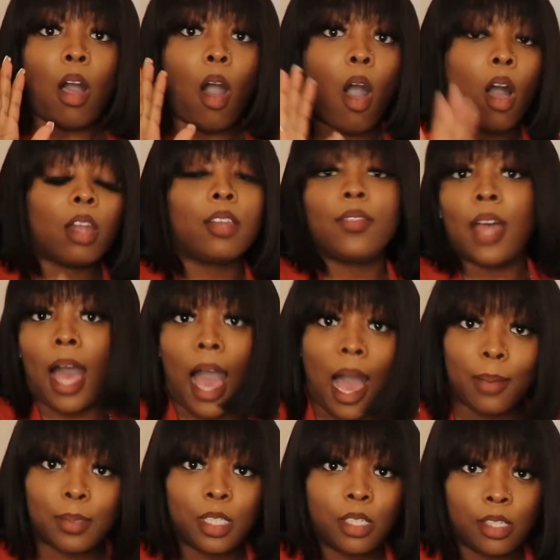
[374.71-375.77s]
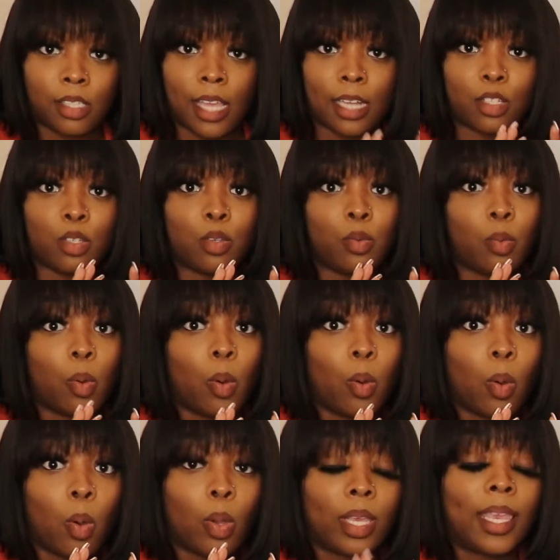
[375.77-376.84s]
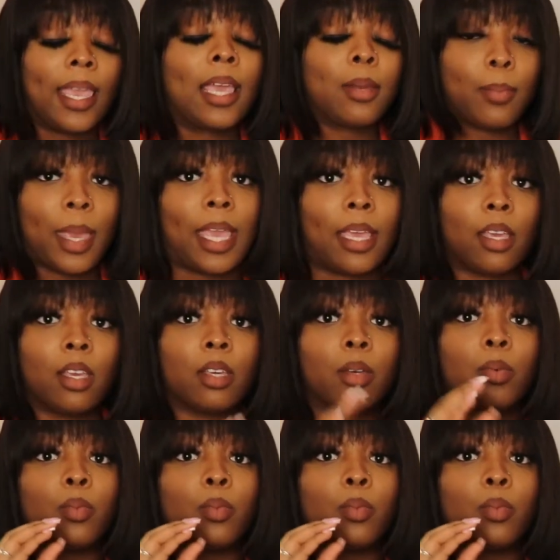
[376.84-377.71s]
all of the options that you can make